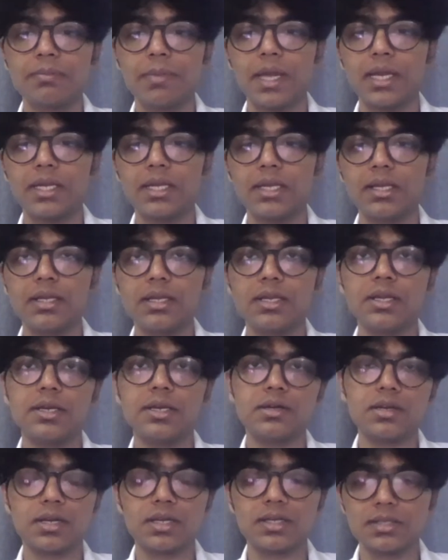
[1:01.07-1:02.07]
the many
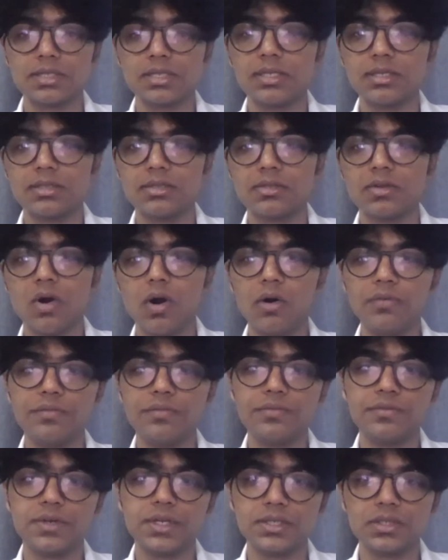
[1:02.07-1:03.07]
intricacies
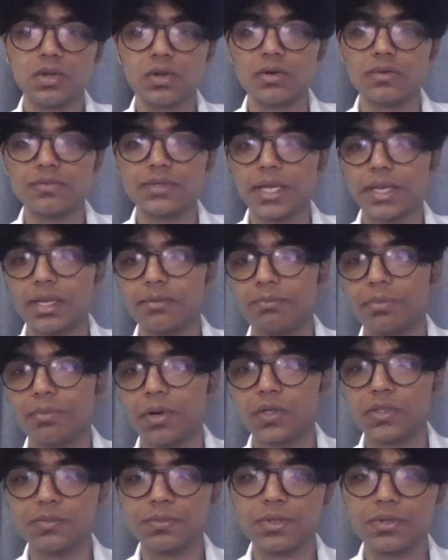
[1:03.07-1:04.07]
of dishonor of check and
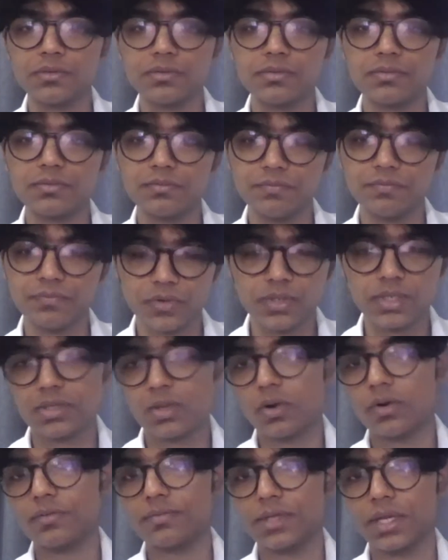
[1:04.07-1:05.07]
punishment for
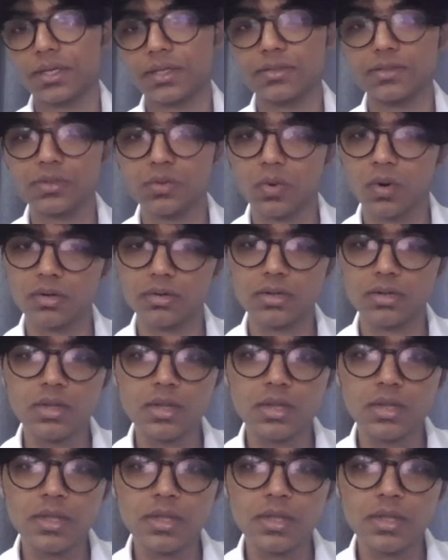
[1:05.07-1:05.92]
dishonor of check and so on.